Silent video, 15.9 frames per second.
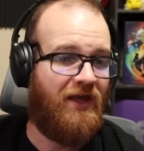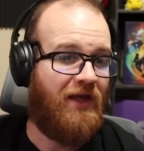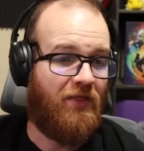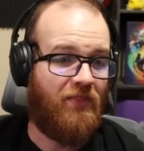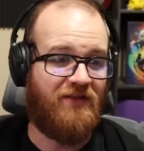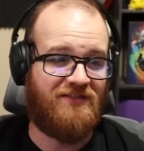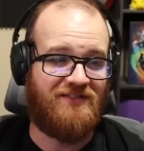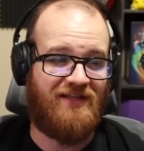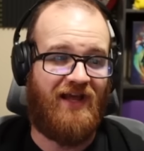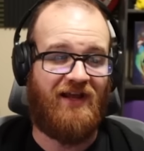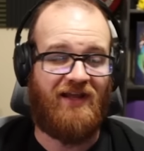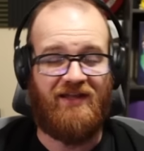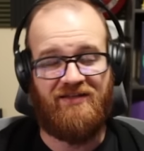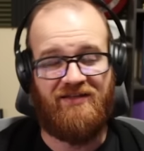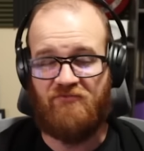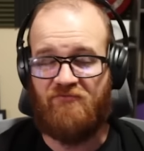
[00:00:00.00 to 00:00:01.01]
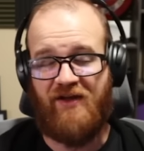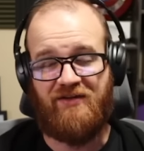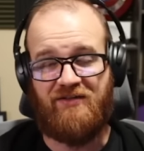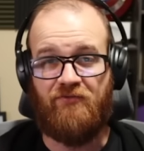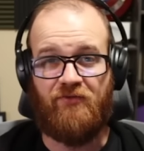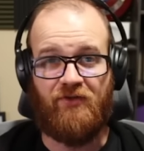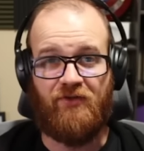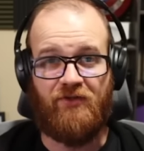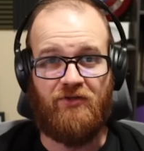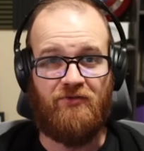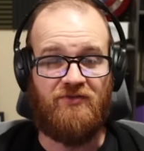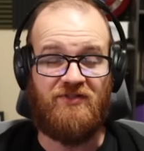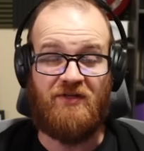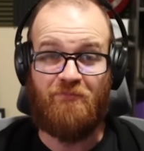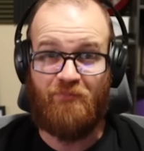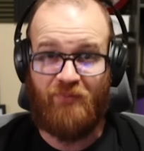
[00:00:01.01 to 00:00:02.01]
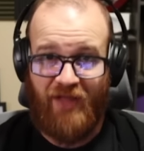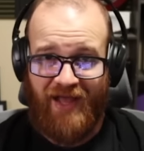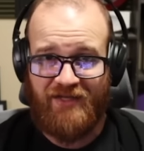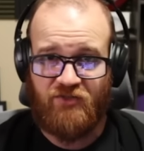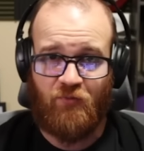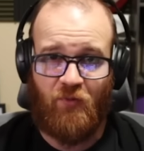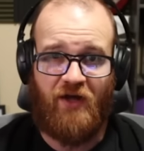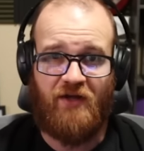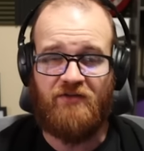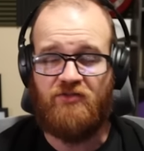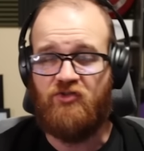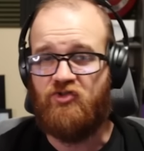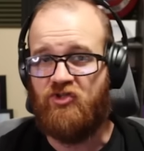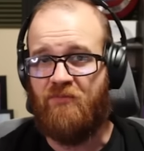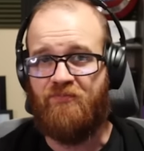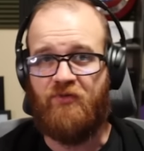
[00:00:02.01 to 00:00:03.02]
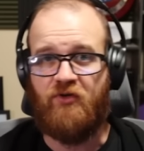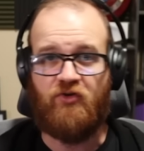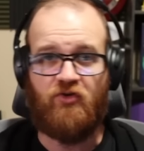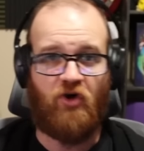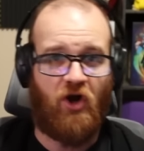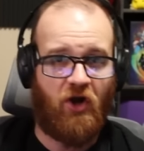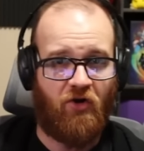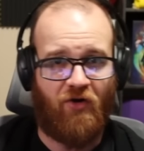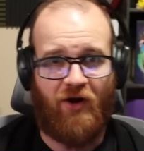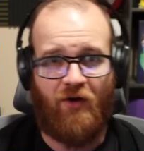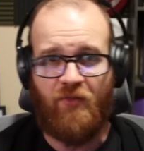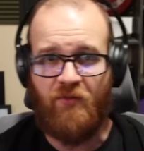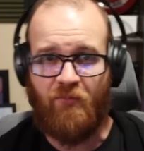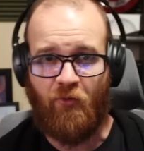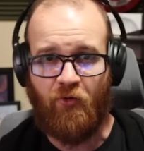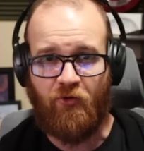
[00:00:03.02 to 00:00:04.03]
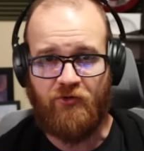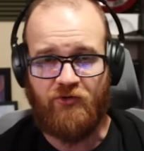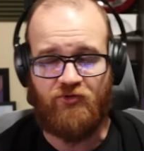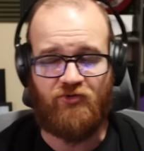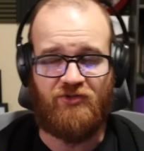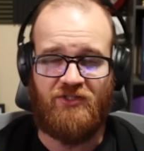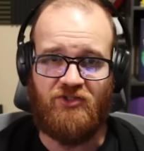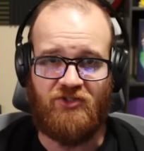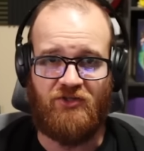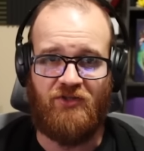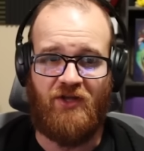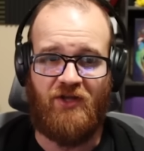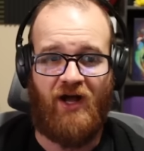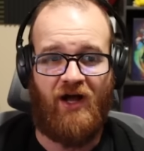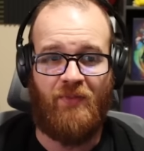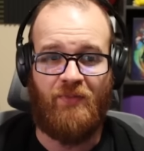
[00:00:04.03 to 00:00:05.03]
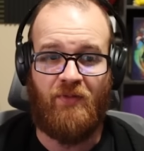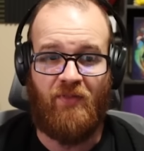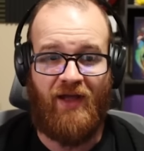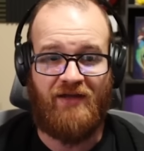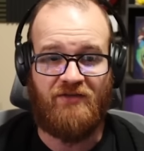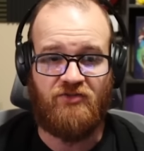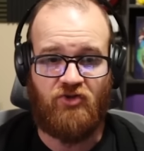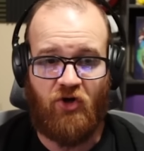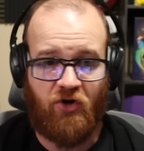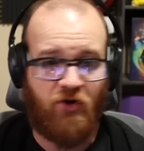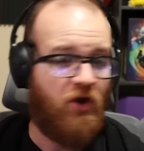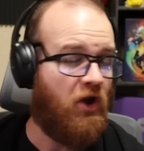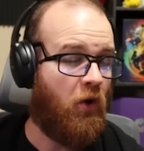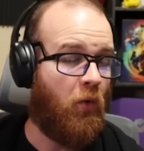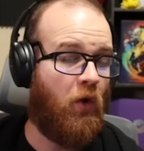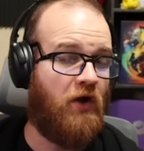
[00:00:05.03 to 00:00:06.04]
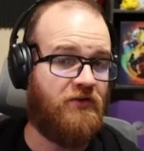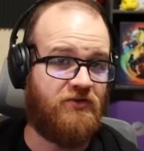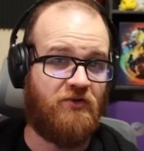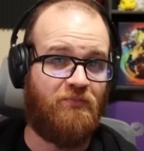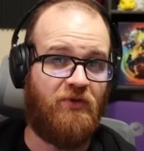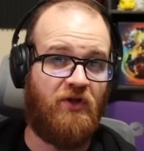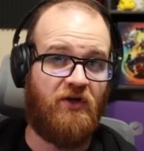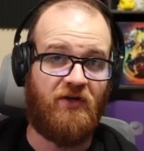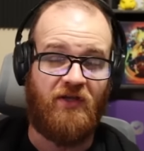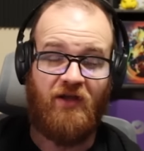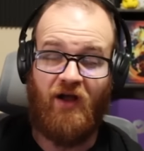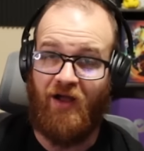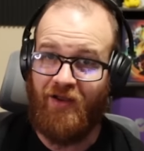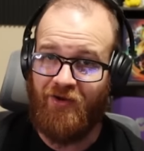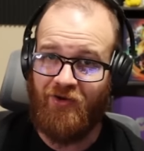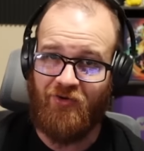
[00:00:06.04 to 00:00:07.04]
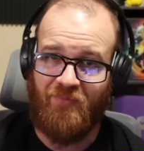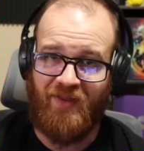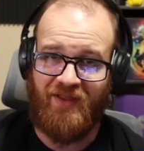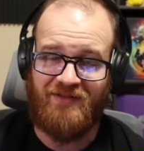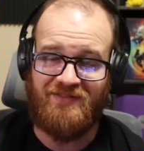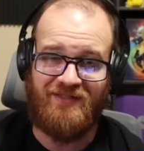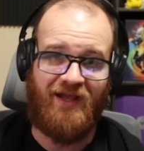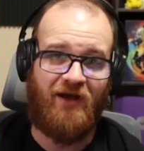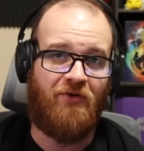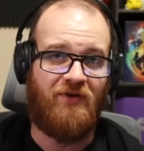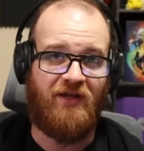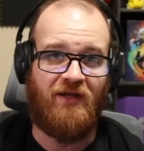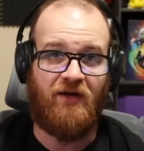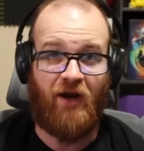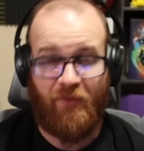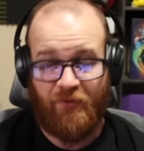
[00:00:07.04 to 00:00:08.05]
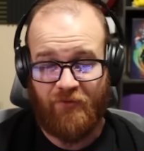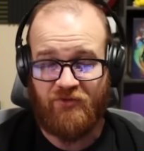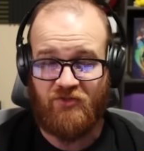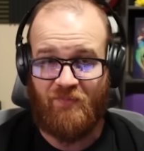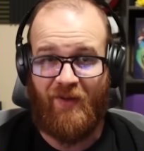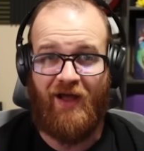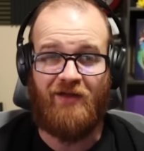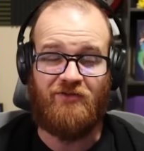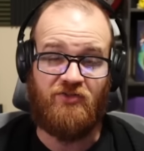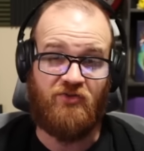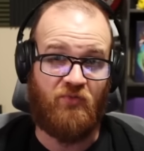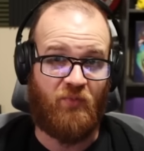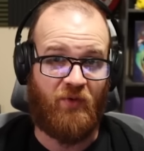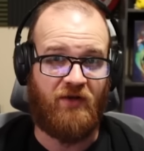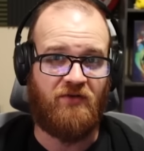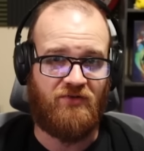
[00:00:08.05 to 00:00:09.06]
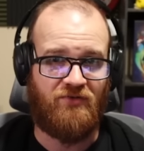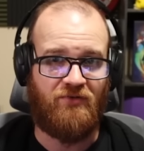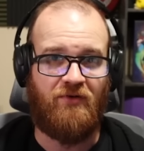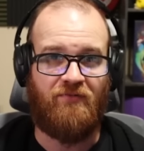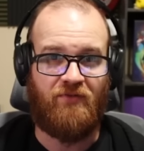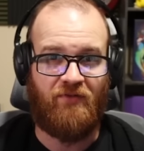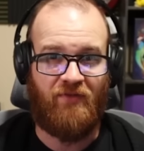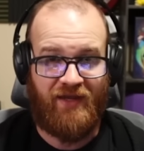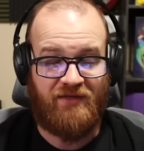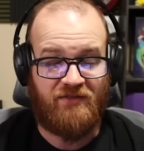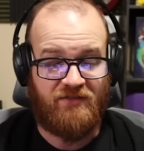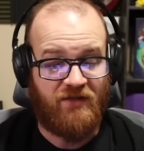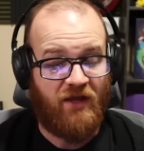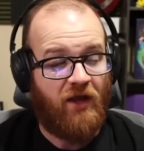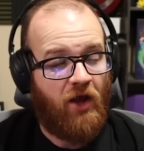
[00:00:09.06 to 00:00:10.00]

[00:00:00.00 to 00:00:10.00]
This deck is effectively using Black Swan to jump the dog around the board strategically on the last turn, while also plunking Iron Man down in another spot to win two of the lanes.